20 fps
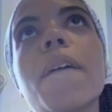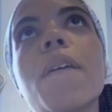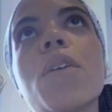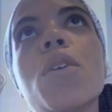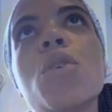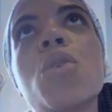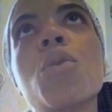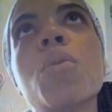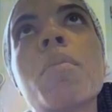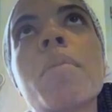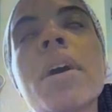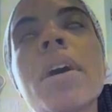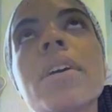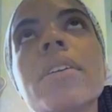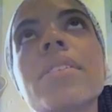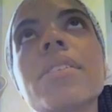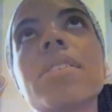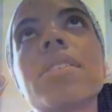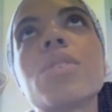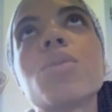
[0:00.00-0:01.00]
You
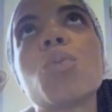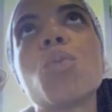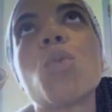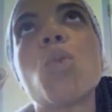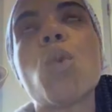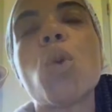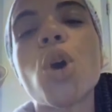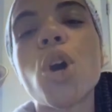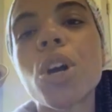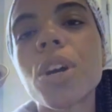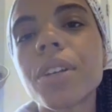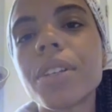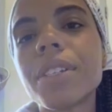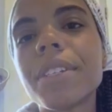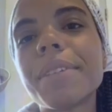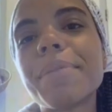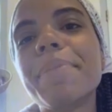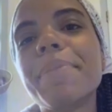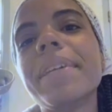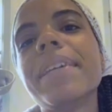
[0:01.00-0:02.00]
must work
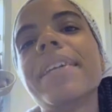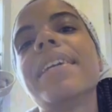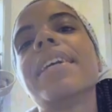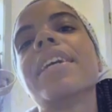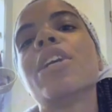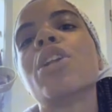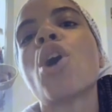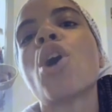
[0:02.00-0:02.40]
to be in